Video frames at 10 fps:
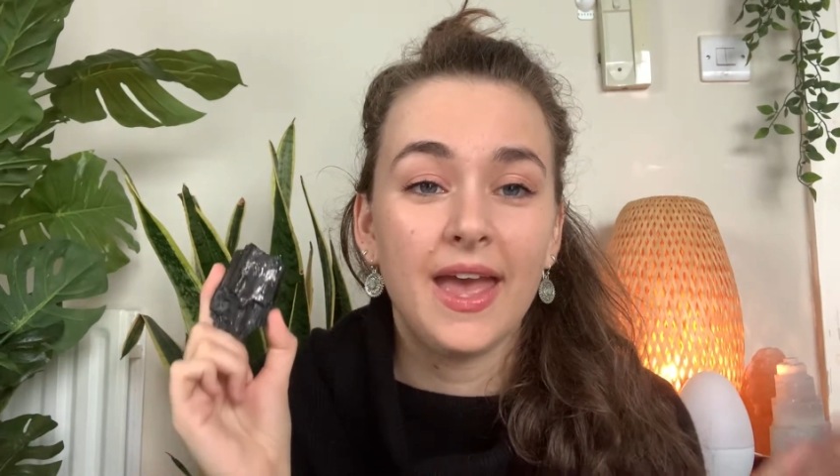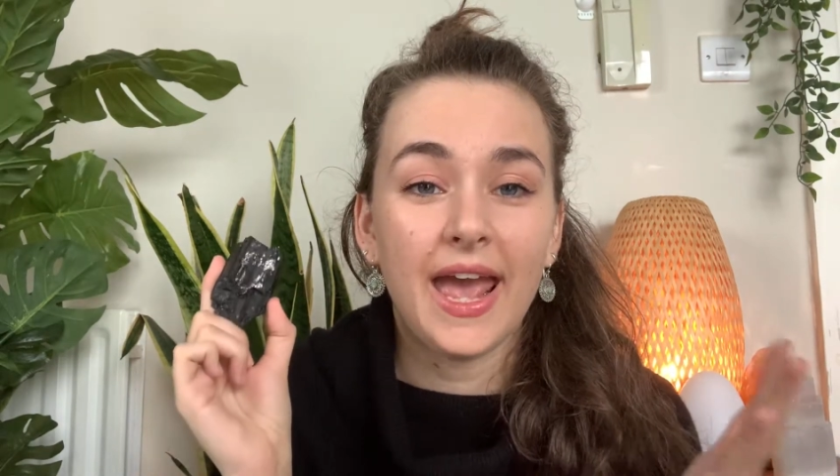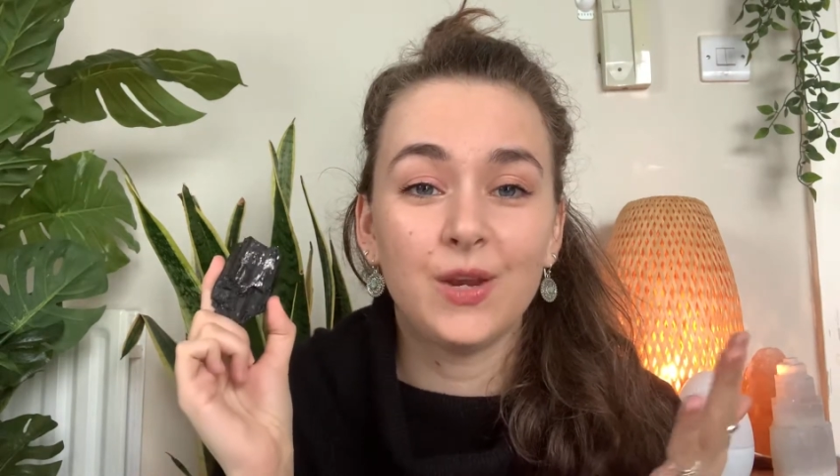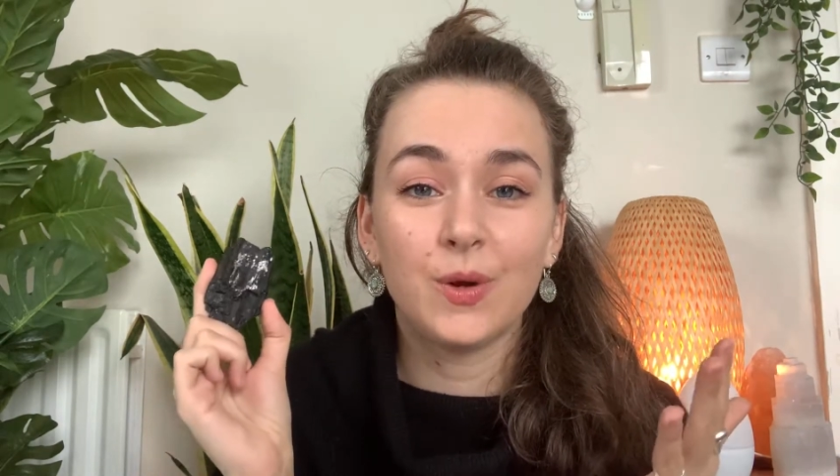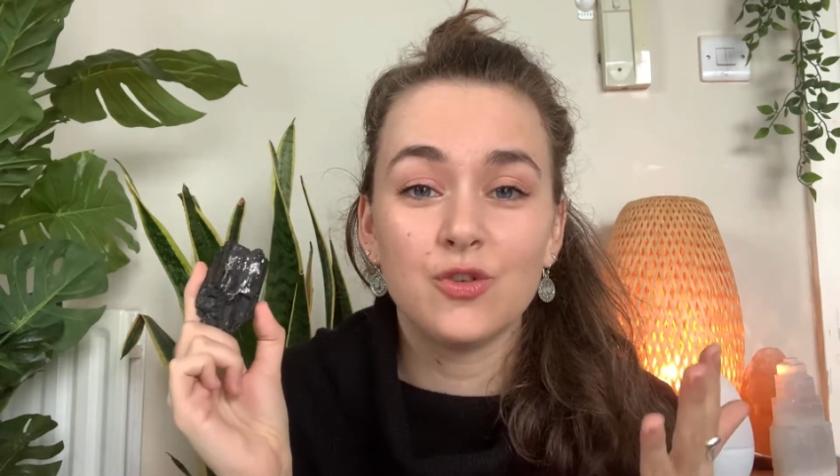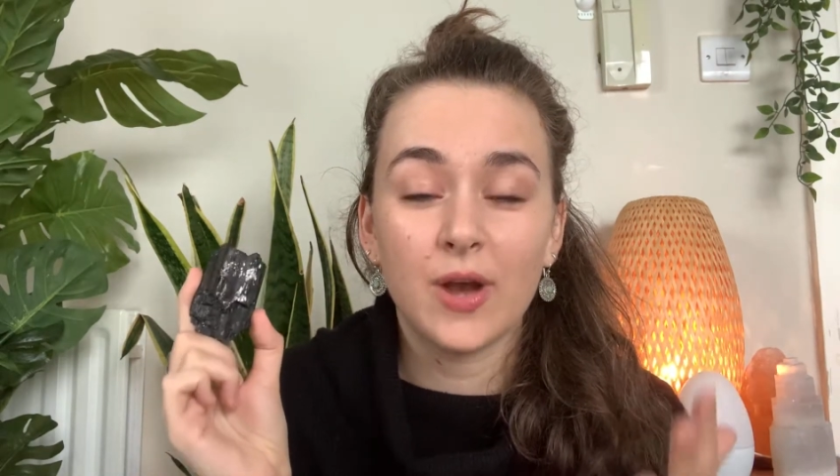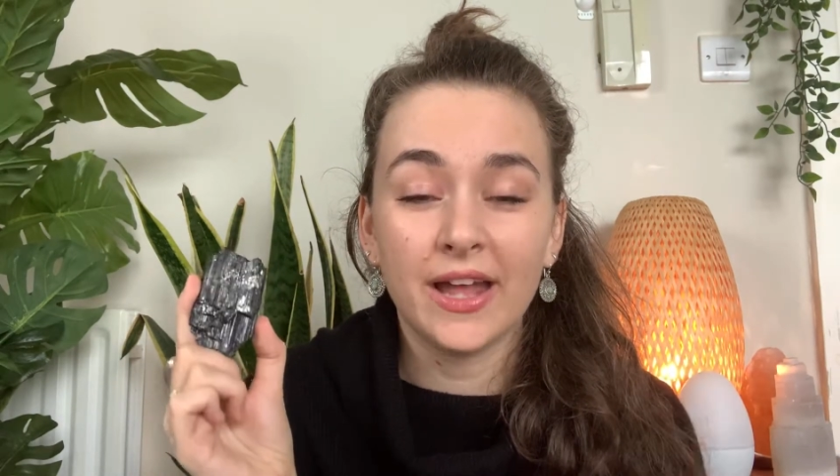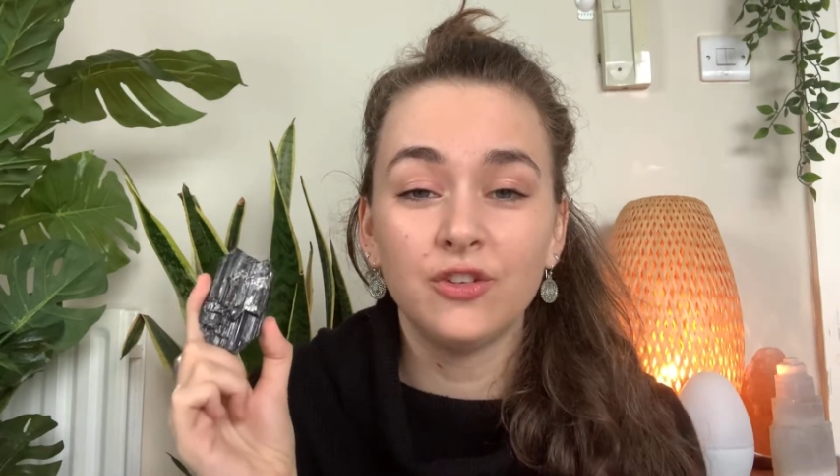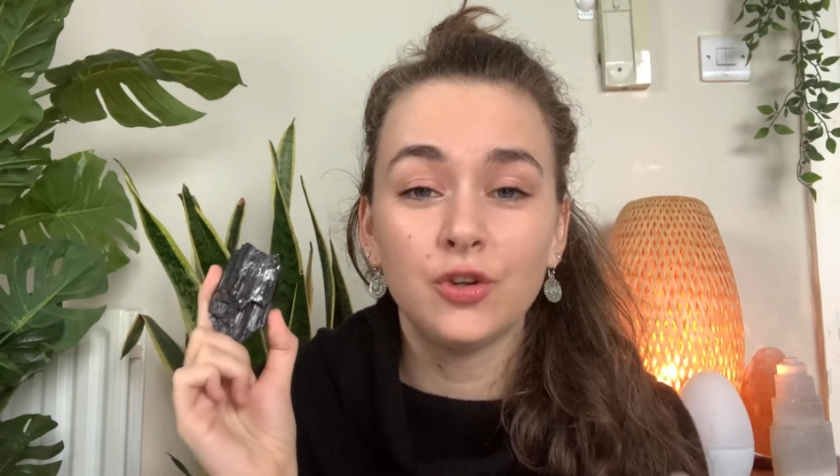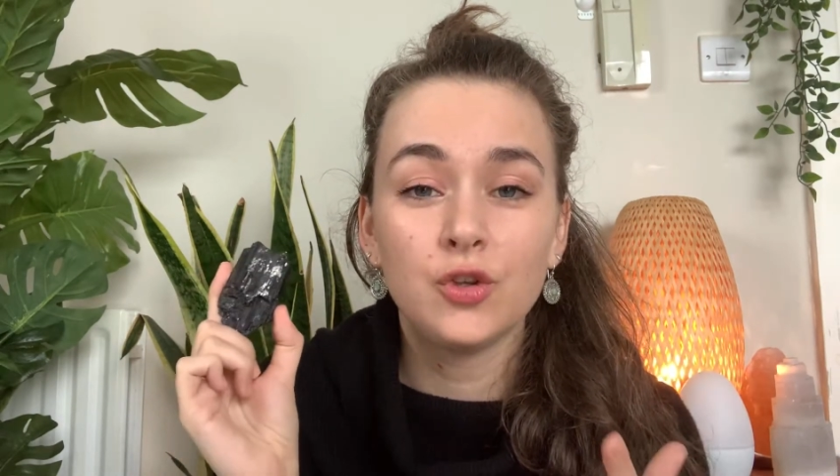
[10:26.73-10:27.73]
And when you
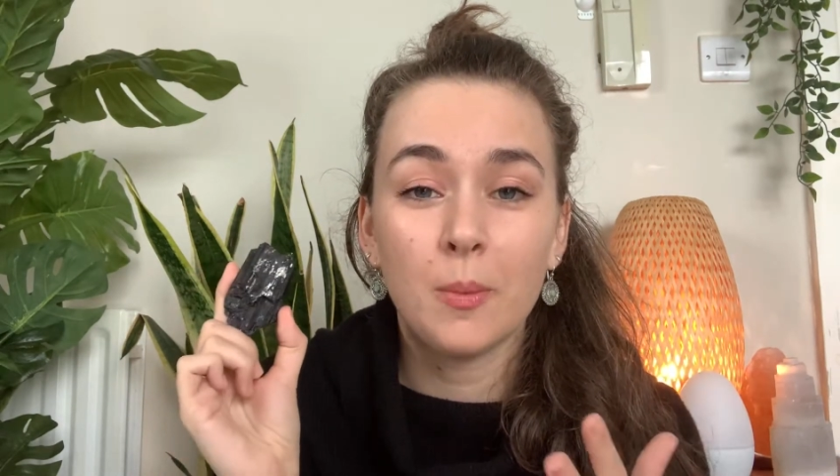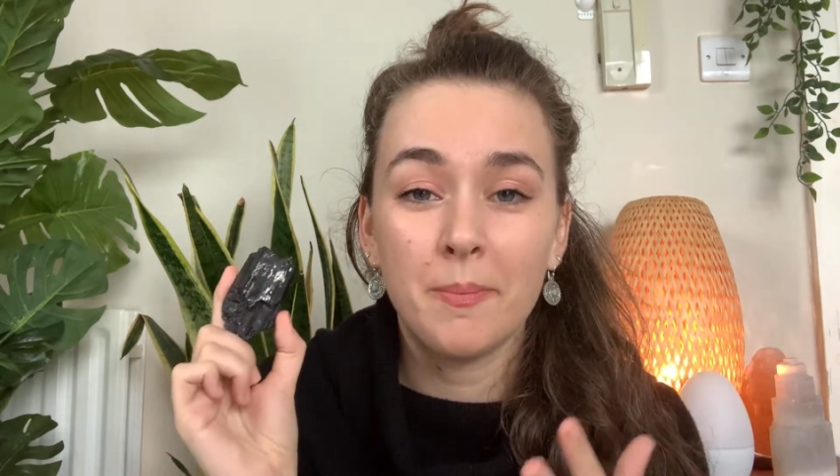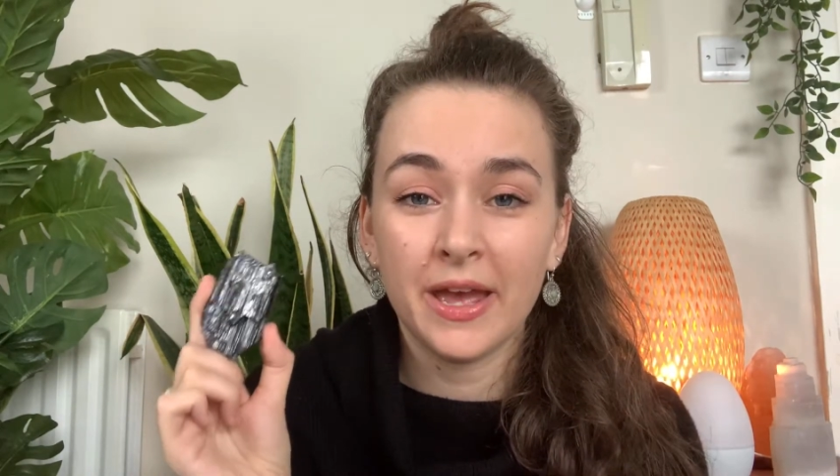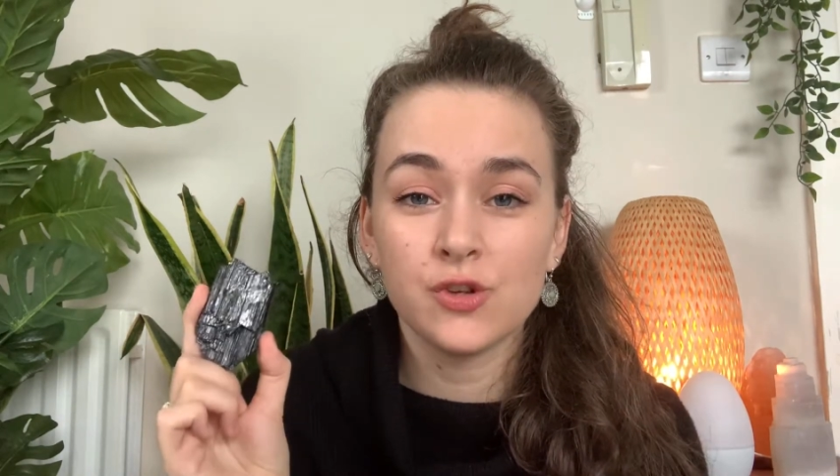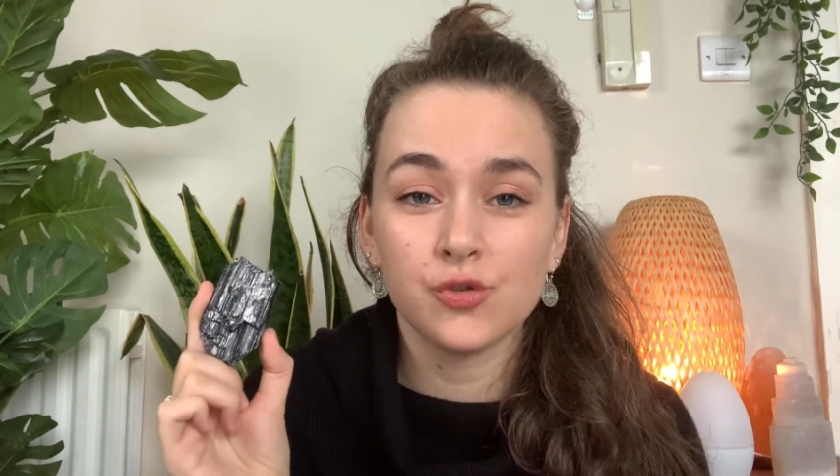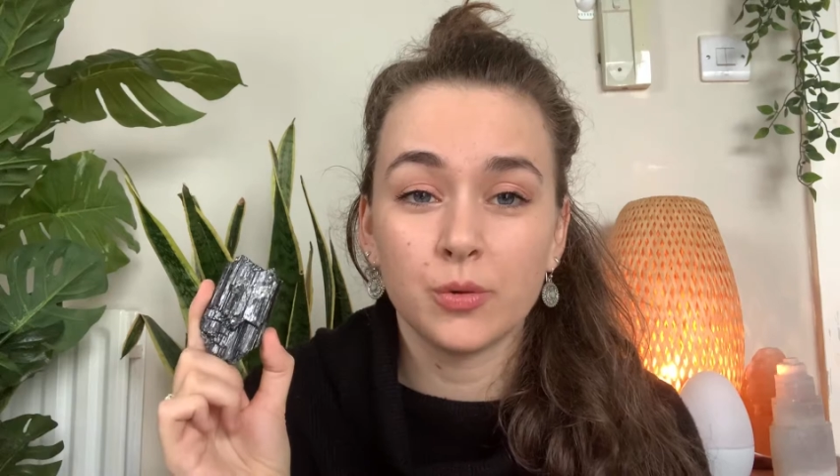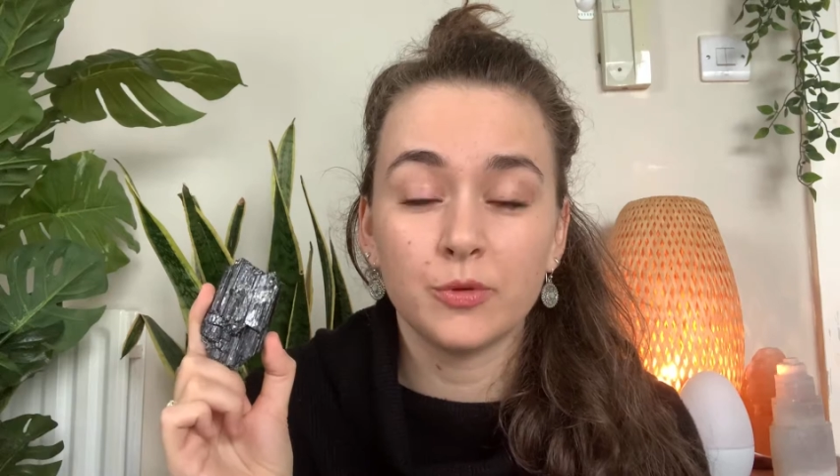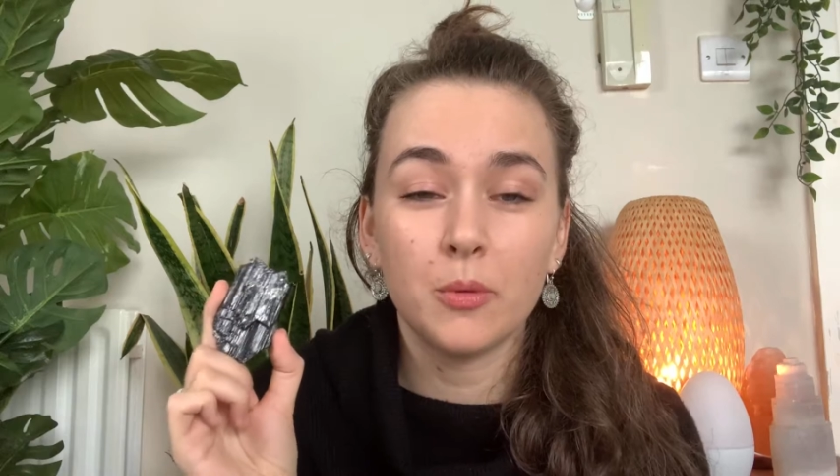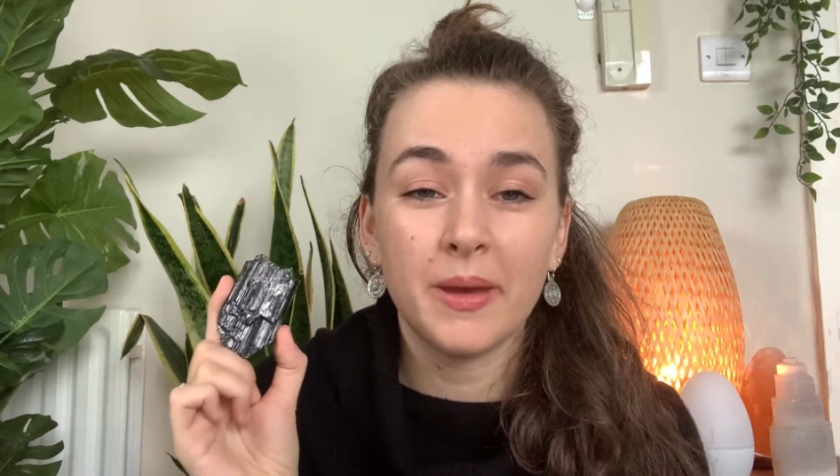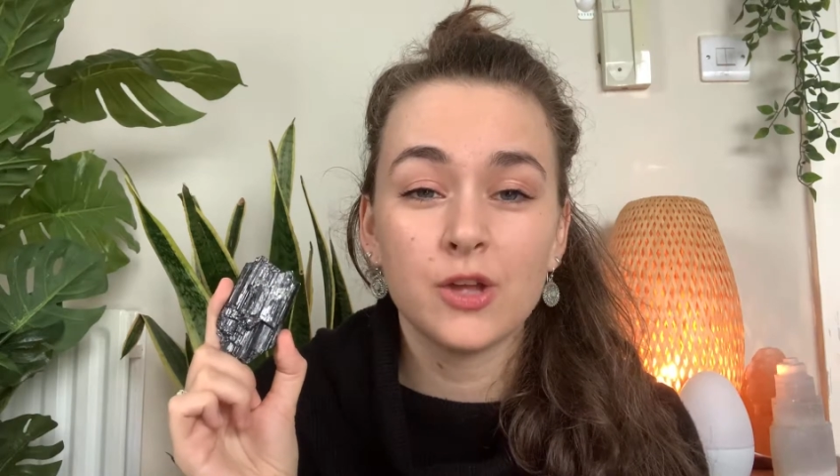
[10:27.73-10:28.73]
enter your
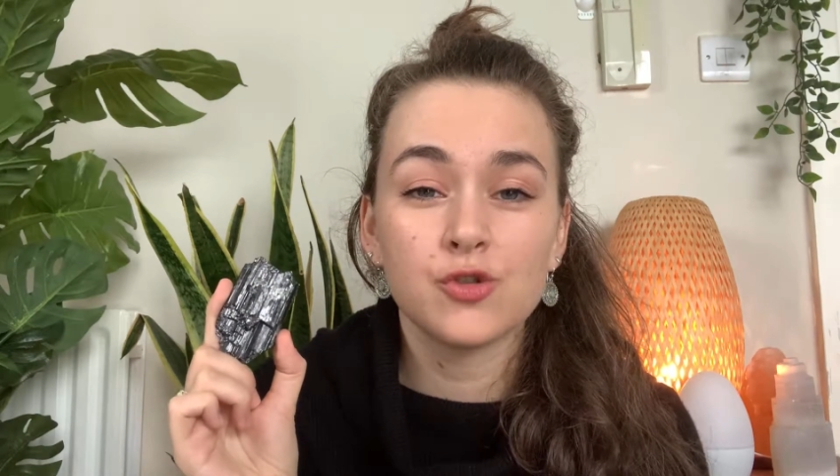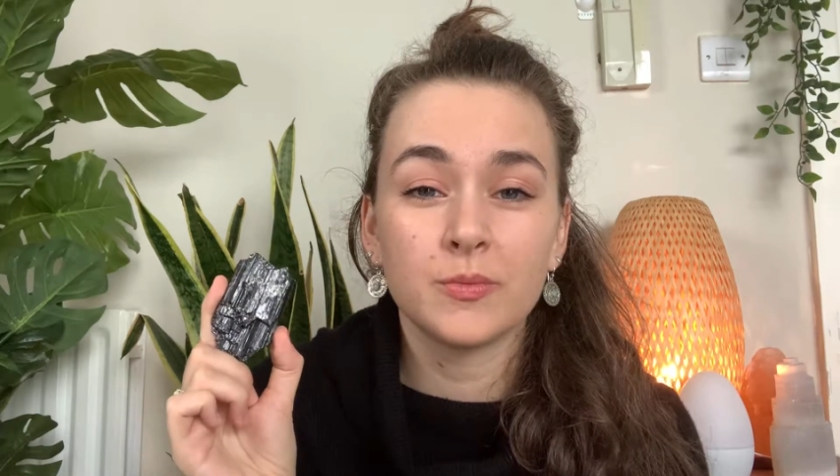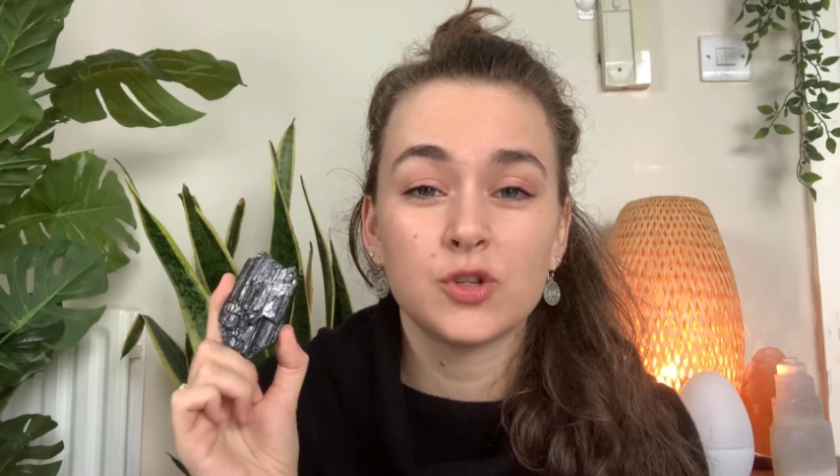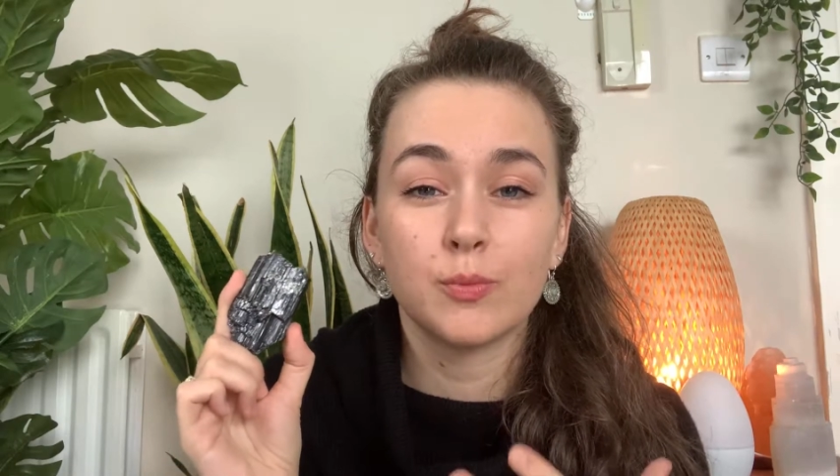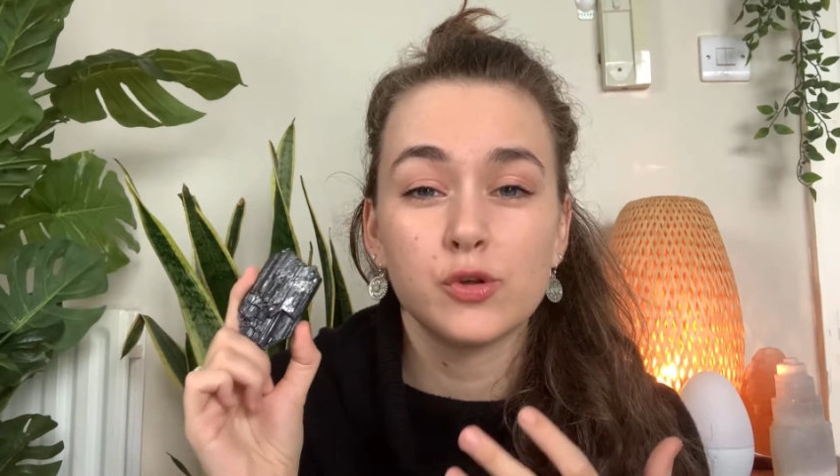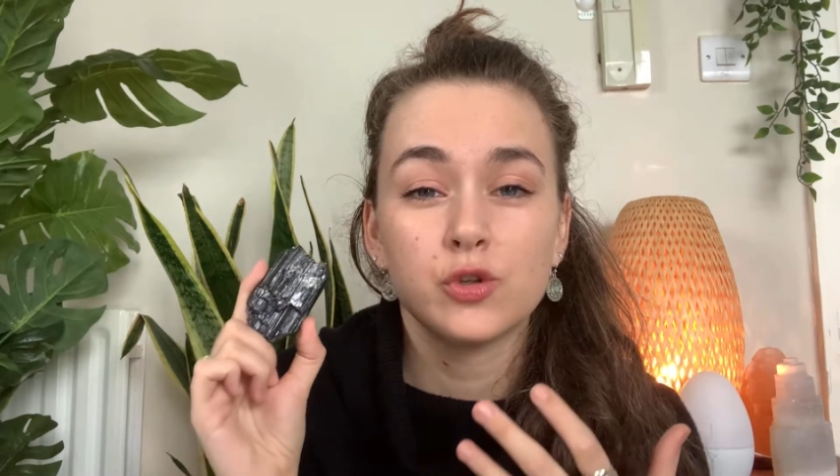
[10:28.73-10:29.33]
bedroom is supposed